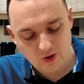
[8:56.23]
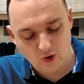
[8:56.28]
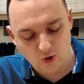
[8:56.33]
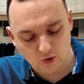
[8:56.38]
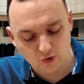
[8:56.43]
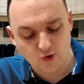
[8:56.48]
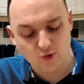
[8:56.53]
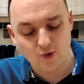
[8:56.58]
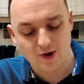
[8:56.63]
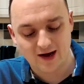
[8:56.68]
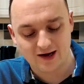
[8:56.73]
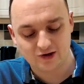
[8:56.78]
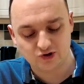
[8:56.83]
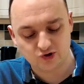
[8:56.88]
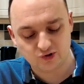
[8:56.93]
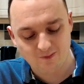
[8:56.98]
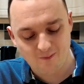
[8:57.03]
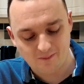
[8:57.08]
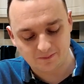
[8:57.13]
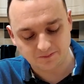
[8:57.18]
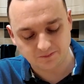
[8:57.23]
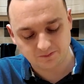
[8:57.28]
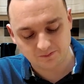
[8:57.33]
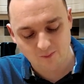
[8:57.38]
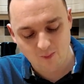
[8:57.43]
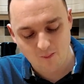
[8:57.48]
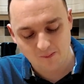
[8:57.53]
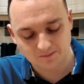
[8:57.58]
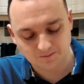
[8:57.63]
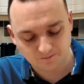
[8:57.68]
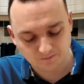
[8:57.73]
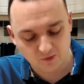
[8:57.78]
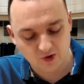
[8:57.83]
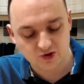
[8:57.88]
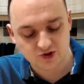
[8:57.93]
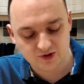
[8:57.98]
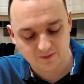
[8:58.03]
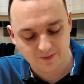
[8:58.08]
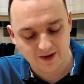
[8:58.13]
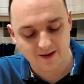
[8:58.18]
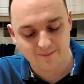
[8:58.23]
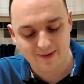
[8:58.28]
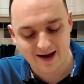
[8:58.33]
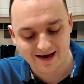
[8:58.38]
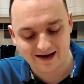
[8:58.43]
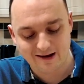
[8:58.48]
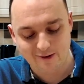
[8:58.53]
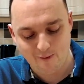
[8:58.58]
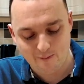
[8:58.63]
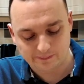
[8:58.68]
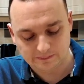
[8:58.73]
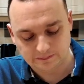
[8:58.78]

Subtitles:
Otherwise, this would be a banger.